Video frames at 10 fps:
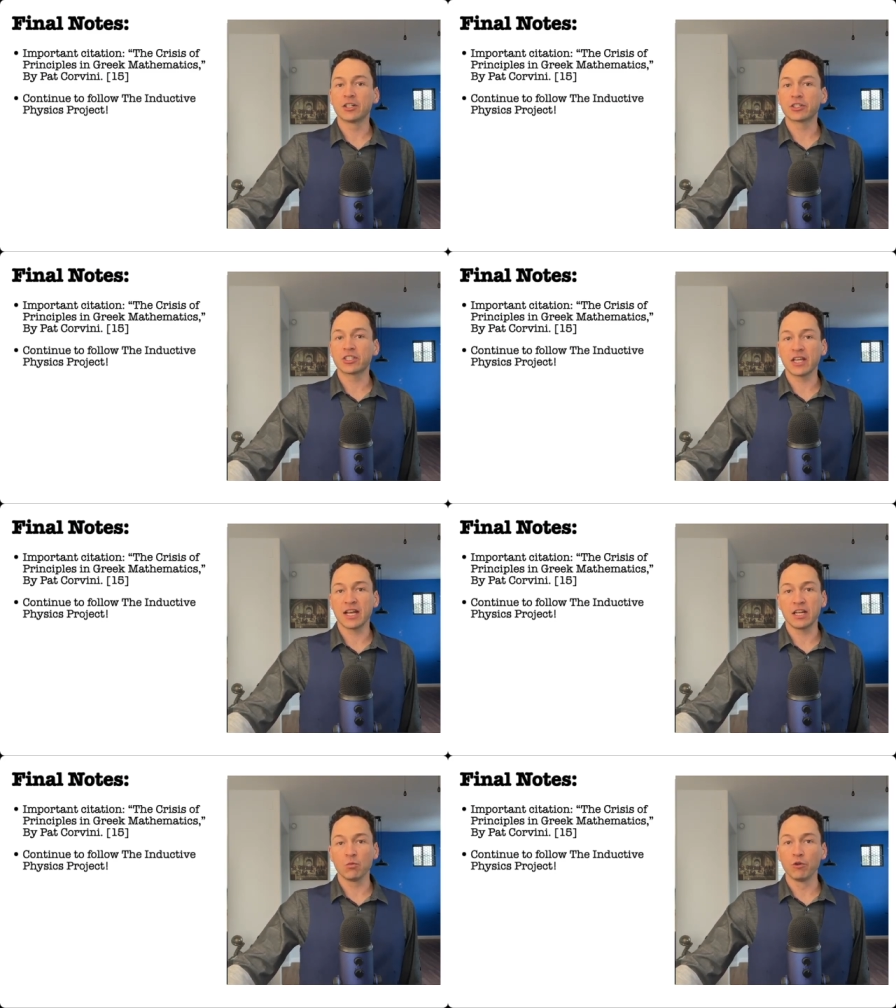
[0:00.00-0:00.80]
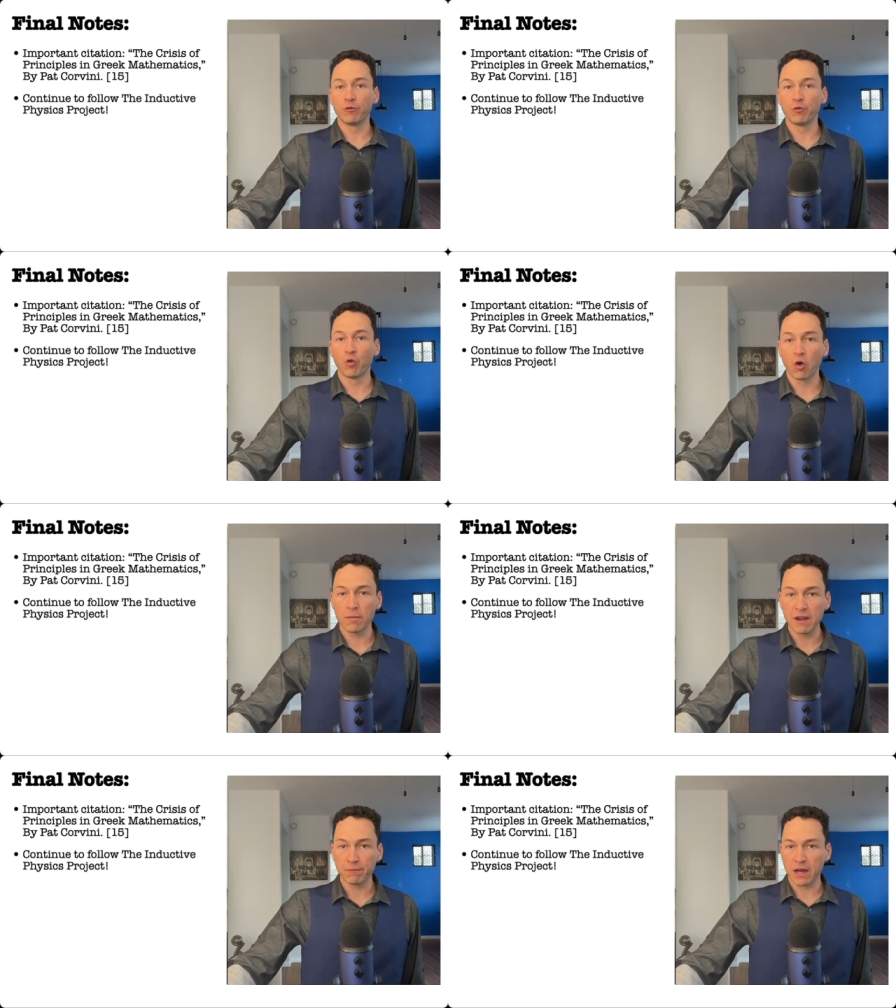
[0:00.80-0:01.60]
understanding will
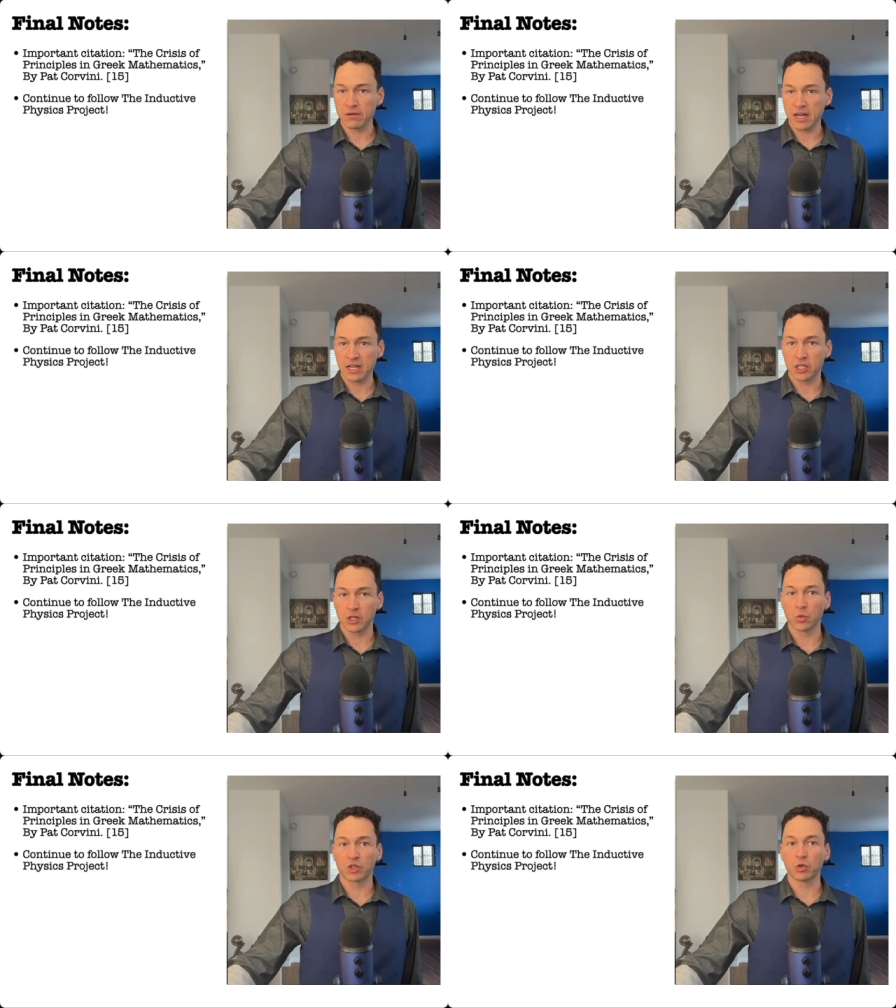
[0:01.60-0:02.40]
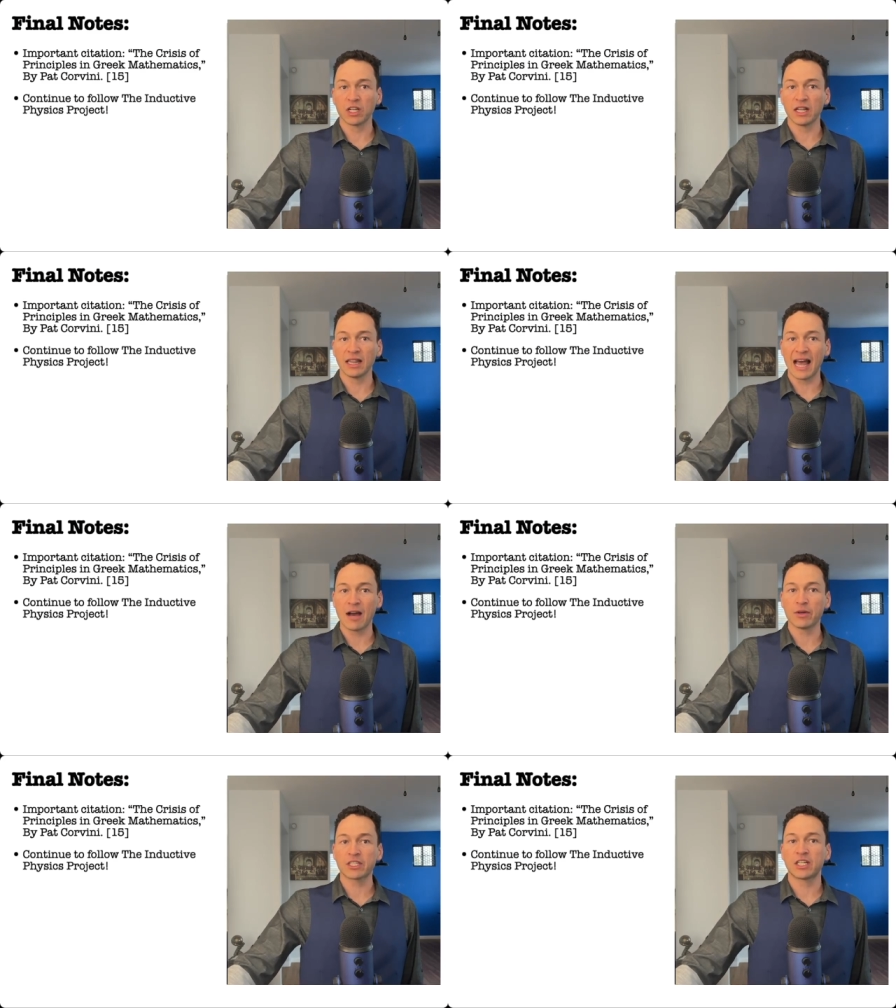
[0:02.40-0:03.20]
form a foundation which will
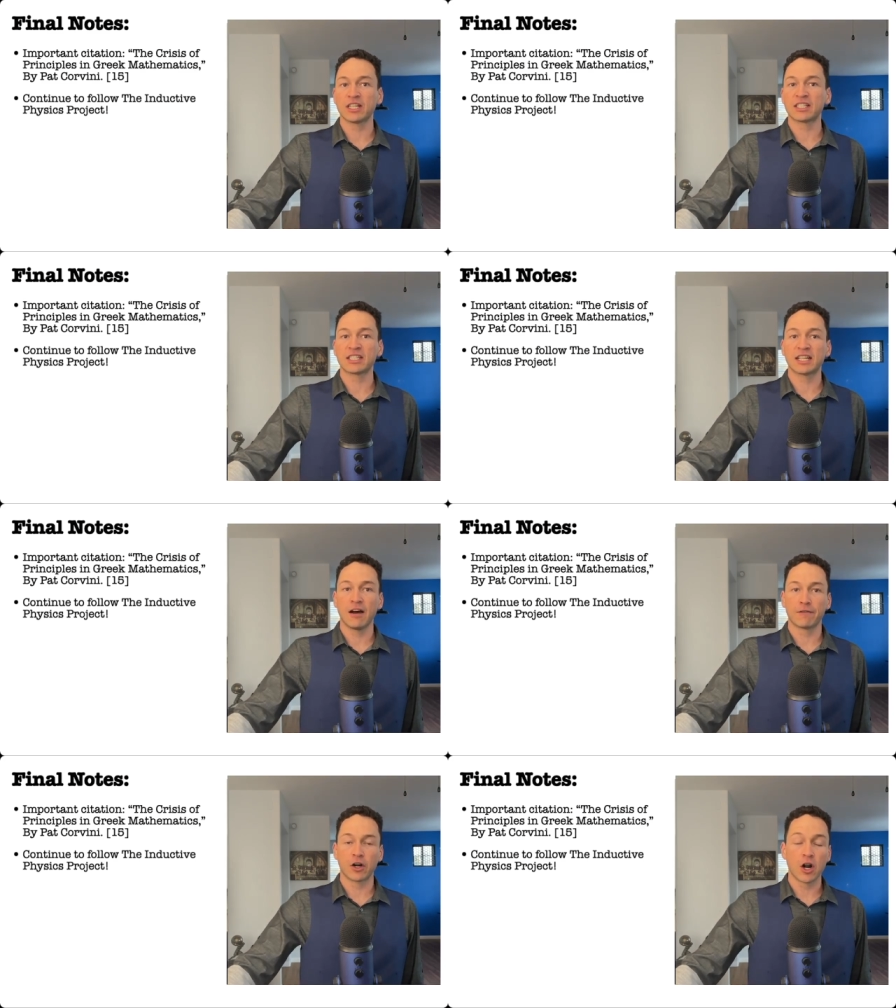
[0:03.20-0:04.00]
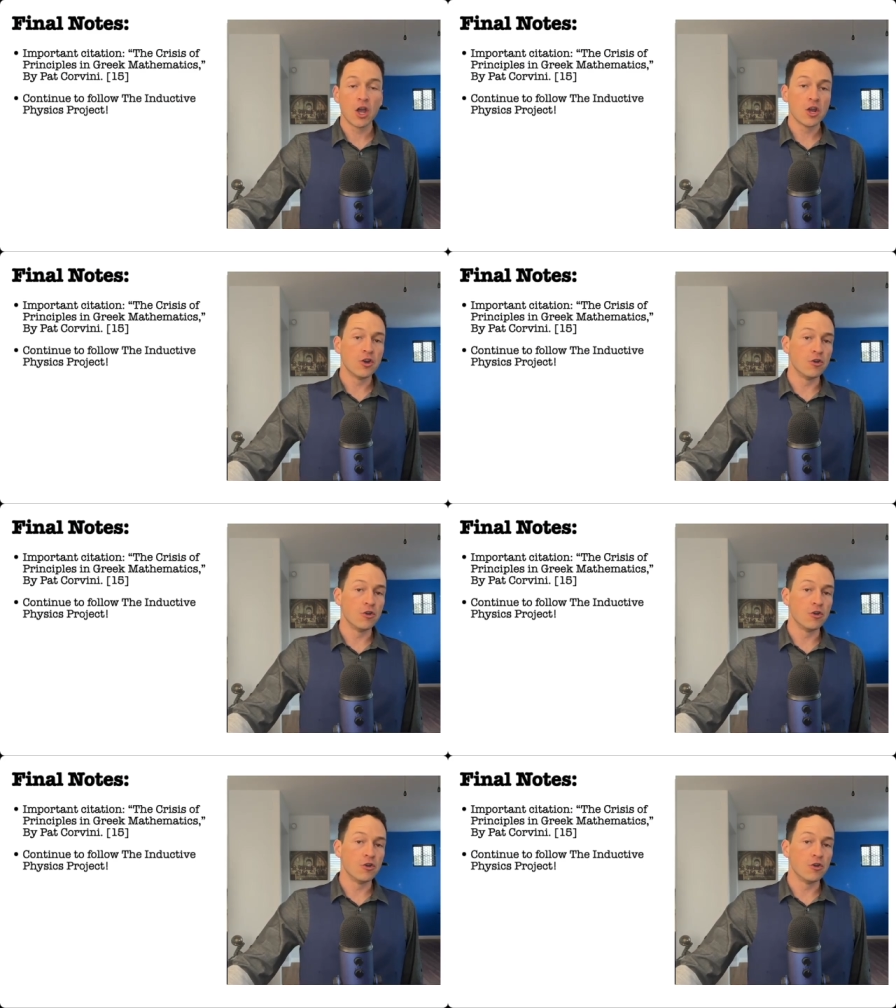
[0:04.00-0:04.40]
allow us to discover